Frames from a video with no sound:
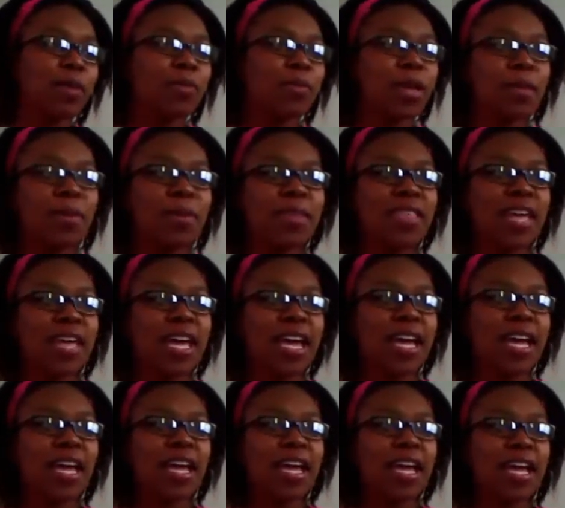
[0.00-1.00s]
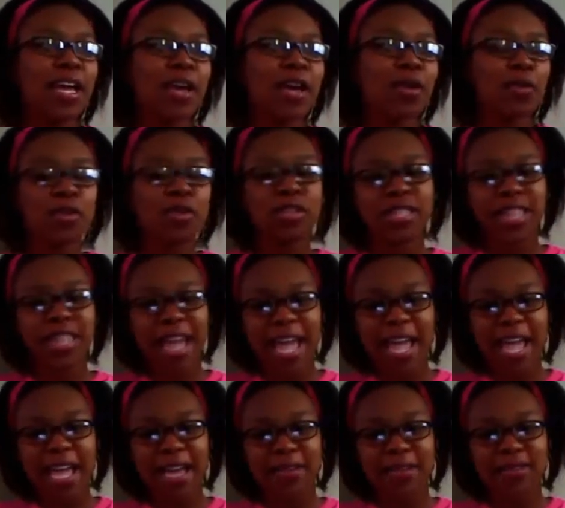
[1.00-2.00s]
maybe they were
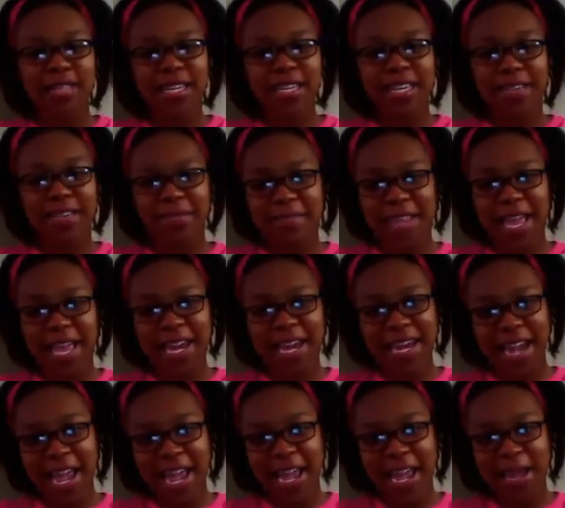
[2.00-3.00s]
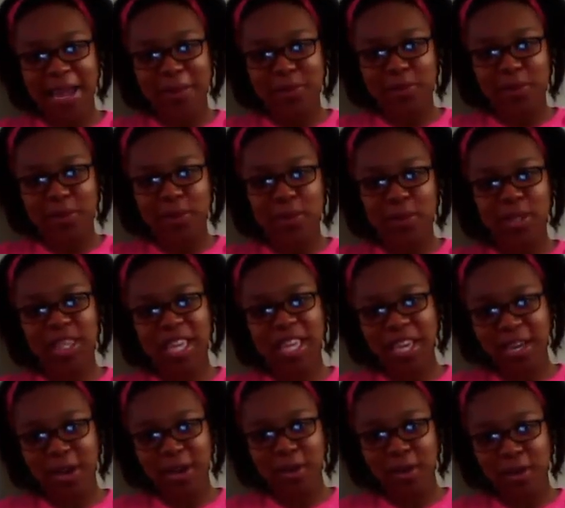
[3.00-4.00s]
slaves and given that name, so you
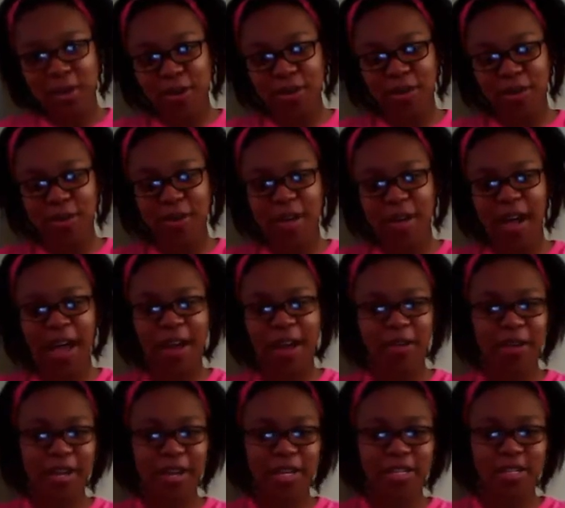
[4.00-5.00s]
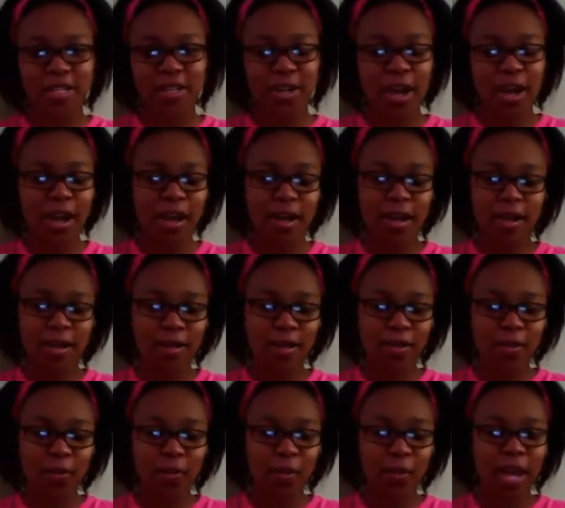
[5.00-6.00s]
think you're, Irish.
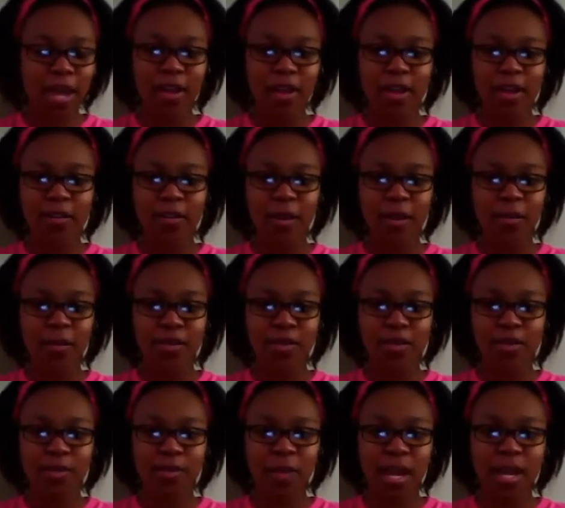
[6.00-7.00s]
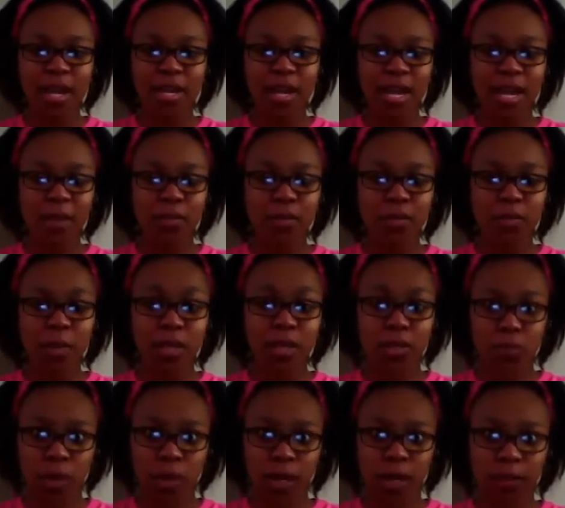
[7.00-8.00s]
No, my great grandmother's maiden name was
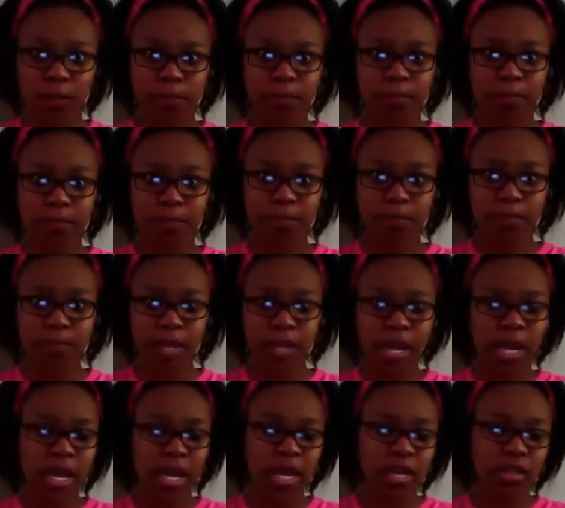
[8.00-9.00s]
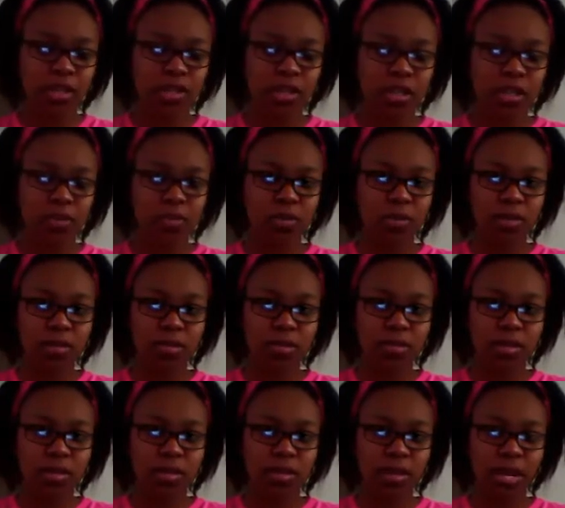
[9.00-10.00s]
McSwain, and she
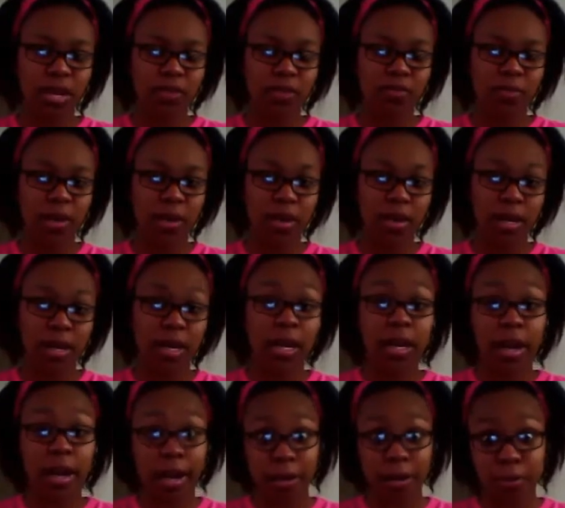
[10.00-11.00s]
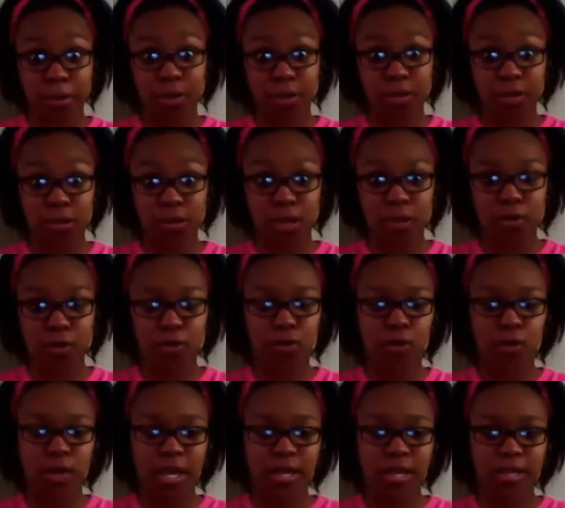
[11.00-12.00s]
was Native American and Irish.
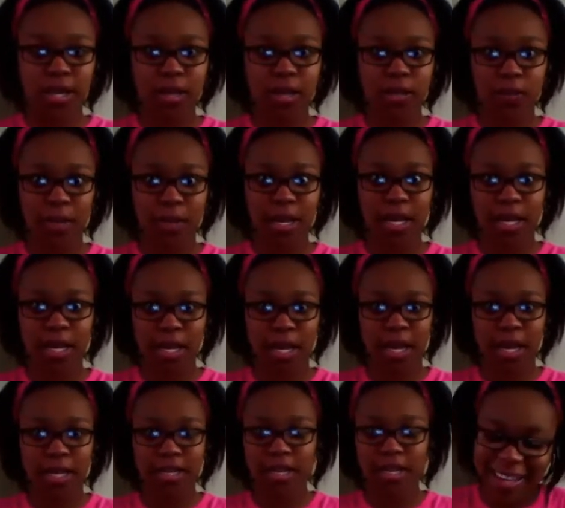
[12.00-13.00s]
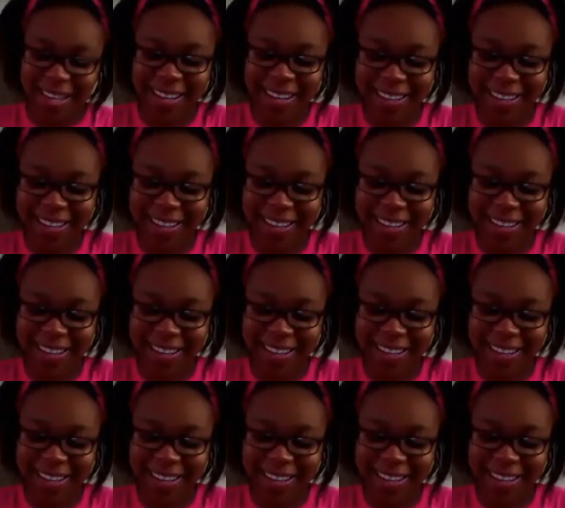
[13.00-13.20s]
So that tells me a lot.